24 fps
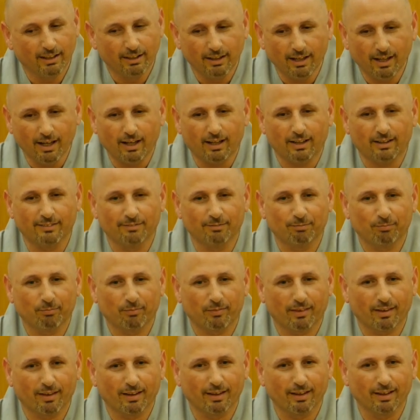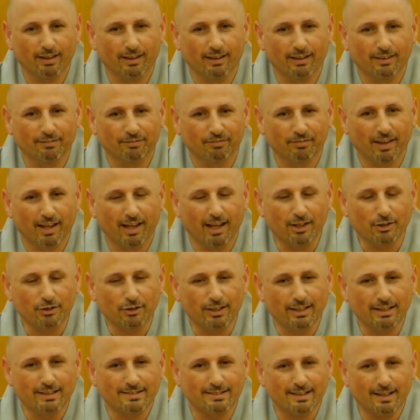Yeah. Uh,
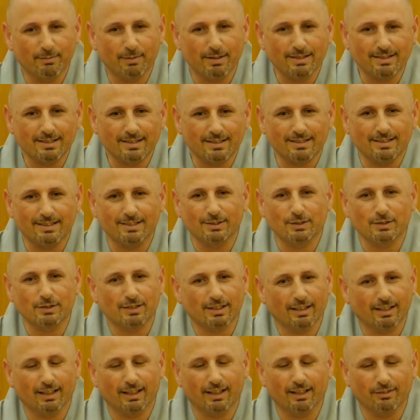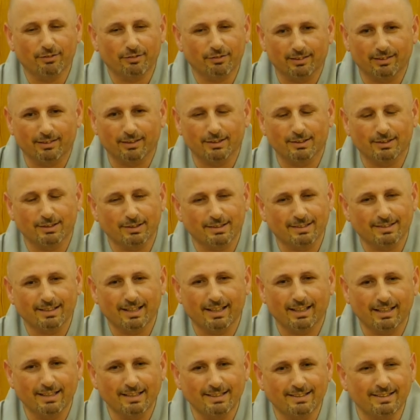actually, Zen Master Seung Sahn, to, to
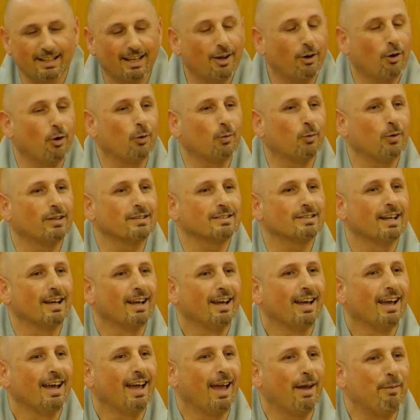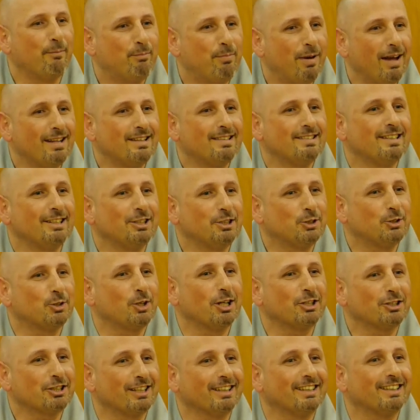say, he say always, a bad
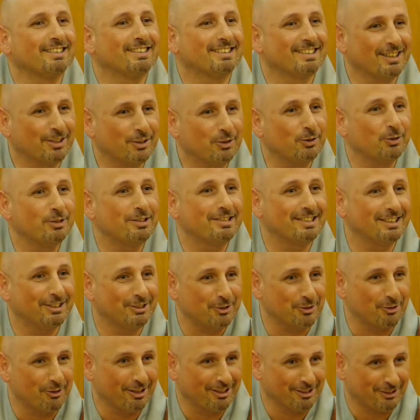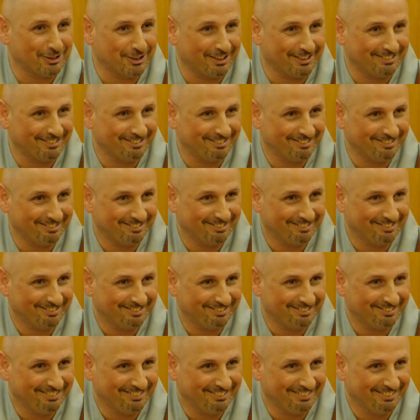situation is a good situation.
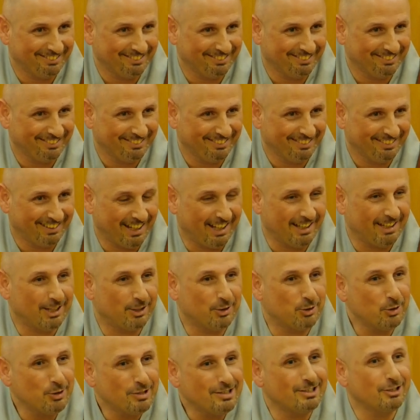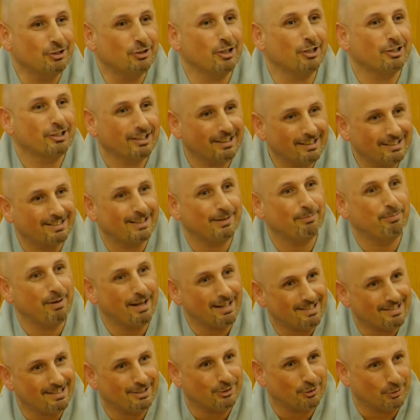And a good situation is a
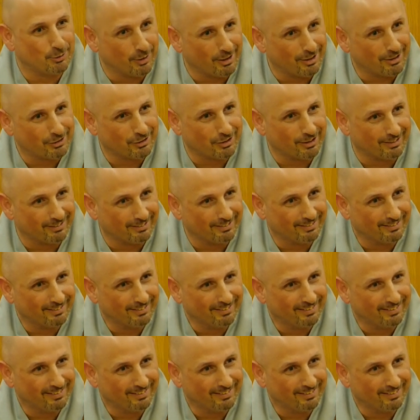bad situation.